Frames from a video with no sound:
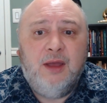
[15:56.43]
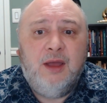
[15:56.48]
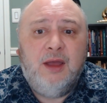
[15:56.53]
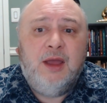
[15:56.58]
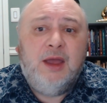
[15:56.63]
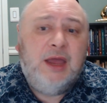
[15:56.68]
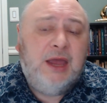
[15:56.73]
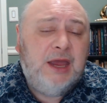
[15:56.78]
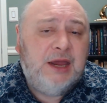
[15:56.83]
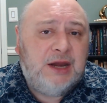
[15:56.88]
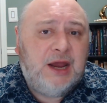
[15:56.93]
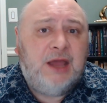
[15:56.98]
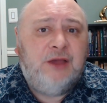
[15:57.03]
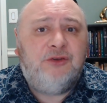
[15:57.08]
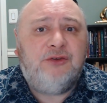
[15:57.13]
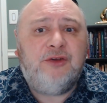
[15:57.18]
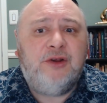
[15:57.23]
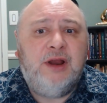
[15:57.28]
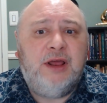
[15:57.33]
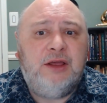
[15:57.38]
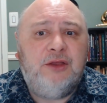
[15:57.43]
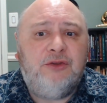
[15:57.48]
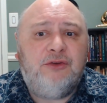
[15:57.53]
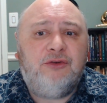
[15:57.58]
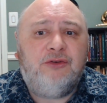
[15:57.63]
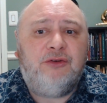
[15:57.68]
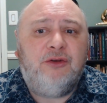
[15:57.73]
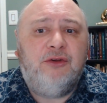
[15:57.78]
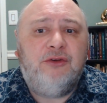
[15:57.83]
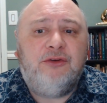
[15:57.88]
It
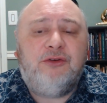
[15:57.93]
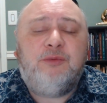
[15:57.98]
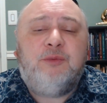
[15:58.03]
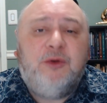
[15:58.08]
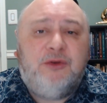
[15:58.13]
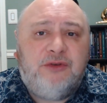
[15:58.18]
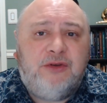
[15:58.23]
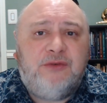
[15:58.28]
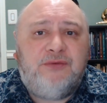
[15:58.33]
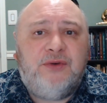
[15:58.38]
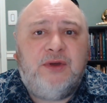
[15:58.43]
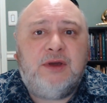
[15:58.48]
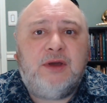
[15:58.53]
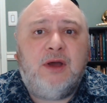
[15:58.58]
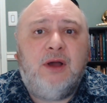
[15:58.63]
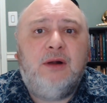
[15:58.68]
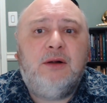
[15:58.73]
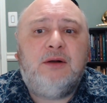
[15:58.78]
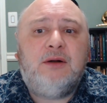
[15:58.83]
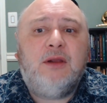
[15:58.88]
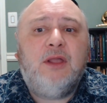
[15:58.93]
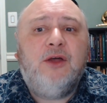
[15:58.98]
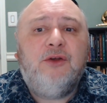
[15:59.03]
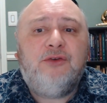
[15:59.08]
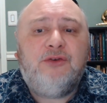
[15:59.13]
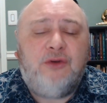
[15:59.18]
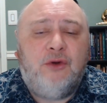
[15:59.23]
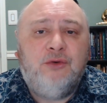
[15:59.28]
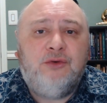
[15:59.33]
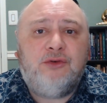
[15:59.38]
isolates specific
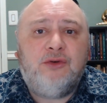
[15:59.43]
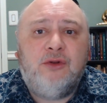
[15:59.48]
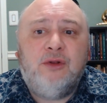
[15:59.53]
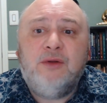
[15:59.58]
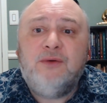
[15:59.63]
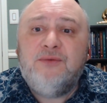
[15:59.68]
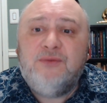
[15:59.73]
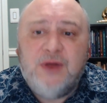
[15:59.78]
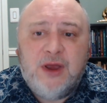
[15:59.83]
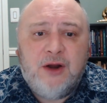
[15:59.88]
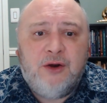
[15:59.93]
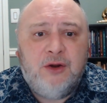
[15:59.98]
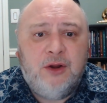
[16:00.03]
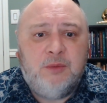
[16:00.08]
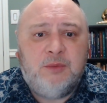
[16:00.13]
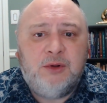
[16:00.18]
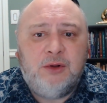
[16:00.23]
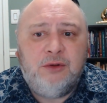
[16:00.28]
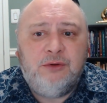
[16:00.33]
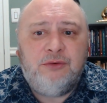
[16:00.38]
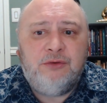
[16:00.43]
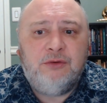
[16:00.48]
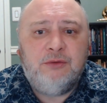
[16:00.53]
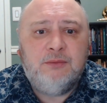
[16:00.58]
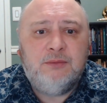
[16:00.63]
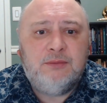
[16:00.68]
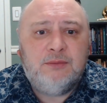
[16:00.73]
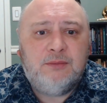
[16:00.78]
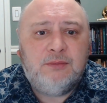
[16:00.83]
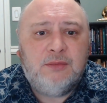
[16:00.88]
social variables
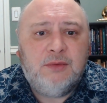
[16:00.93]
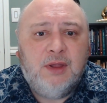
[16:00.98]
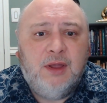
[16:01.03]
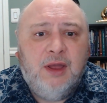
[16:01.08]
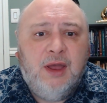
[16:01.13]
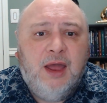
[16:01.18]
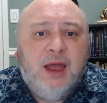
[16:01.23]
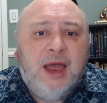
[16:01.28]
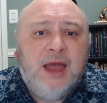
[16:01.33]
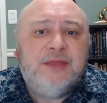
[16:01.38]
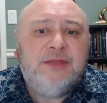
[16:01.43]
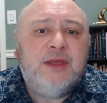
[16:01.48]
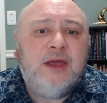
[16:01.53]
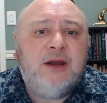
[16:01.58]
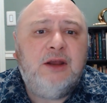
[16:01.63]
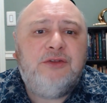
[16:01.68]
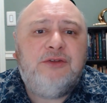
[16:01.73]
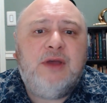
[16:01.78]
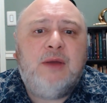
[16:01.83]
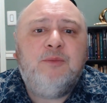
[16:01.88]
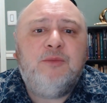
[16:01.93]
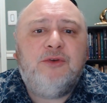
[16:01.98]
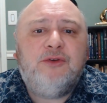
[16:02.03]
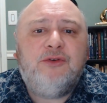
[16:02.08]
and then attempts to